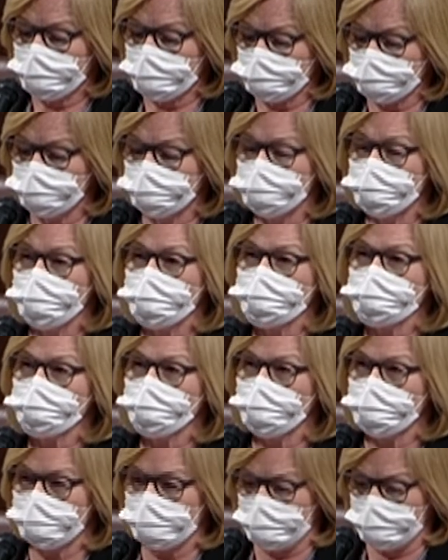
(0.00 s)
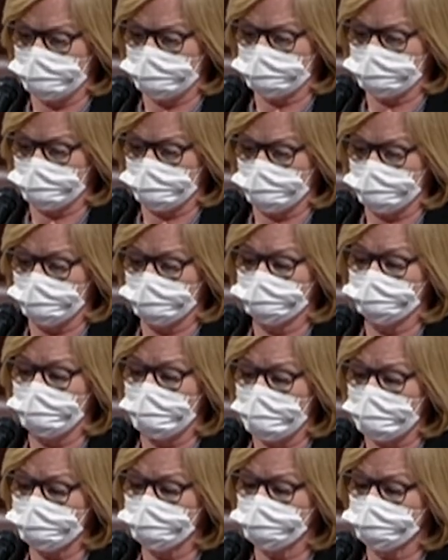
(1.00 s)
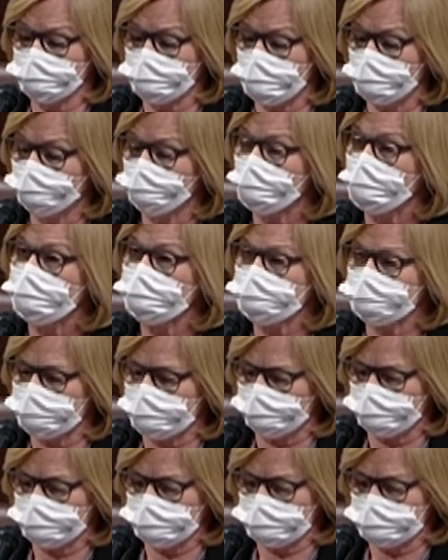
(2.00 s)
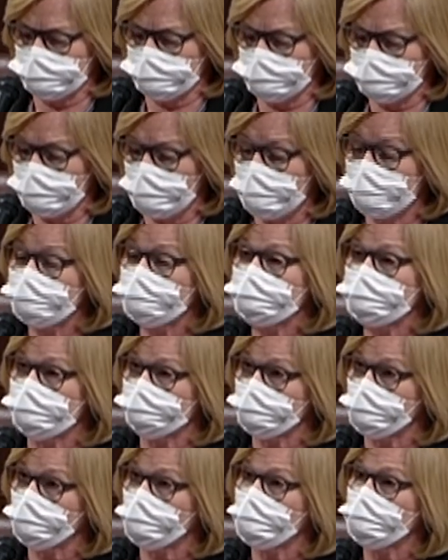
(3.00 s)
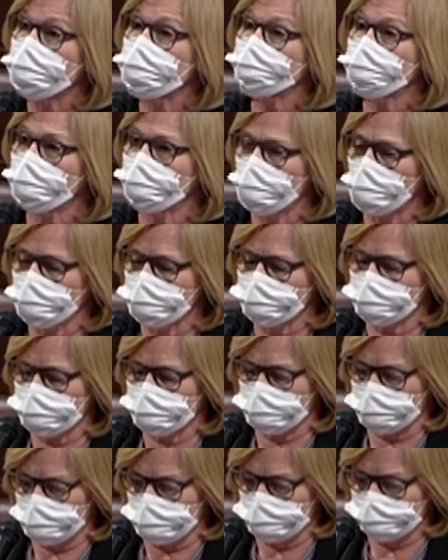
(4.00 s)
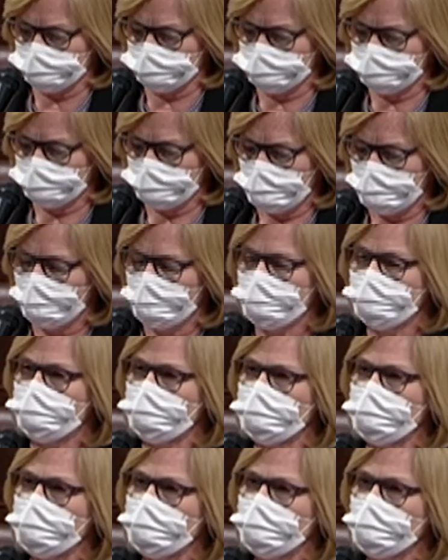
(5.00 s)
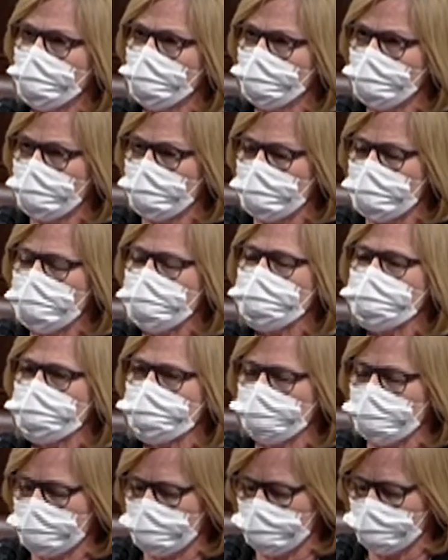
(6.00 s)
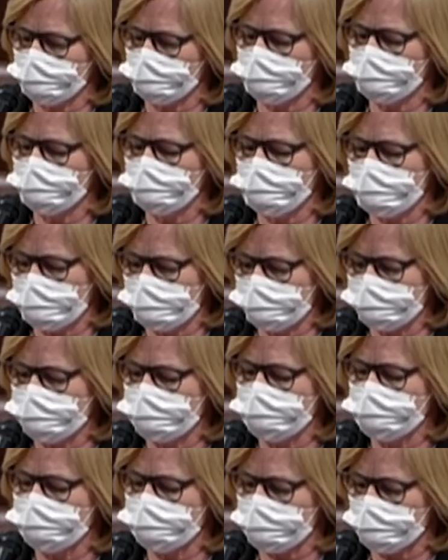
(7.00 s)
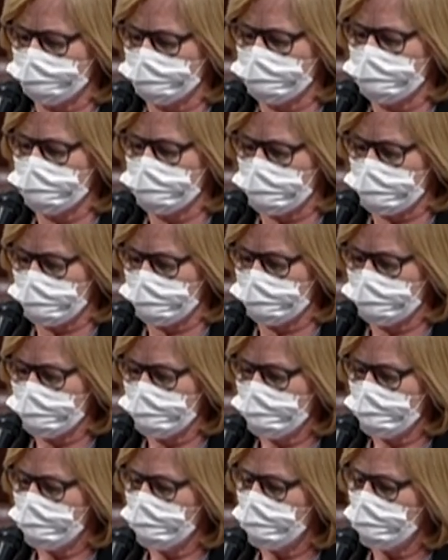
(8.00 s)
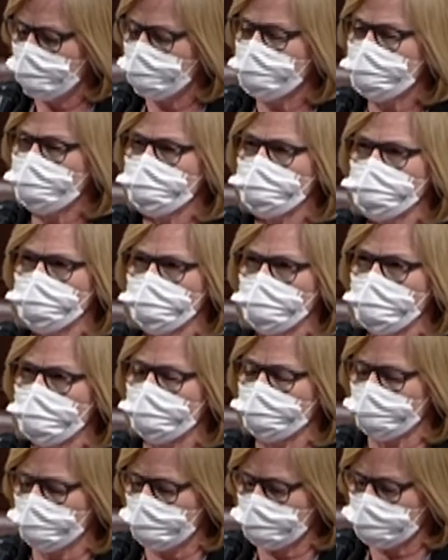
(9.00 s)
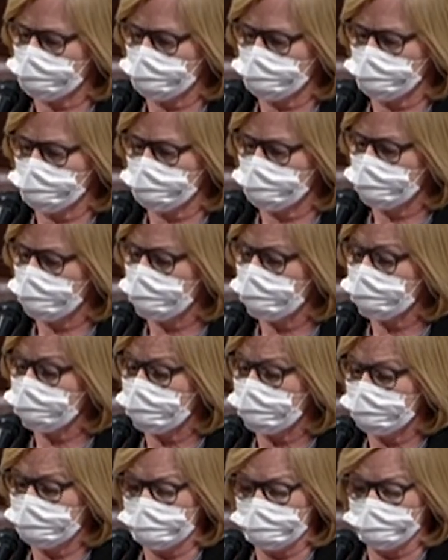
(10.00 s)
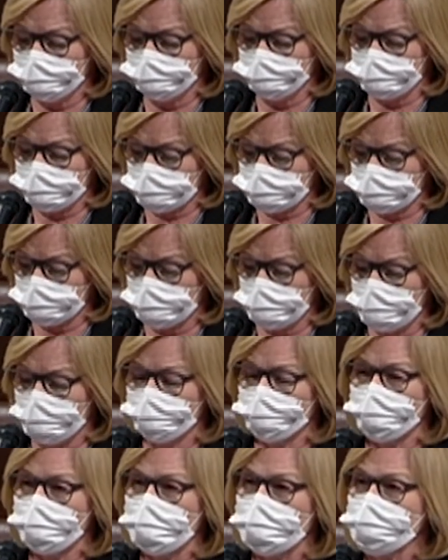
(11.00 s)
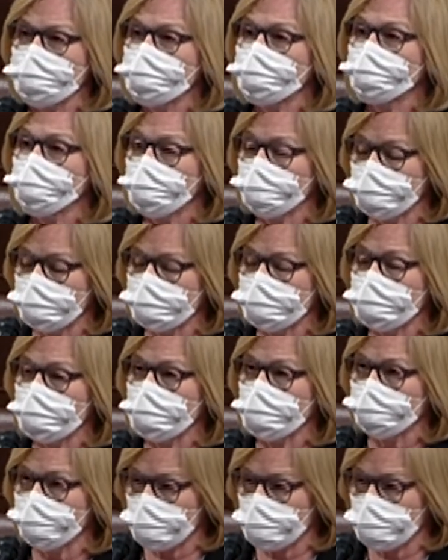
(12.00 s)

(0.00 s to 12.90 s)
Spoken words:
that's just what H.J. Res. 17 and the Democrats propose to do. The ERA expired in 1979, and this joint resolution is a legal fiction advanced for political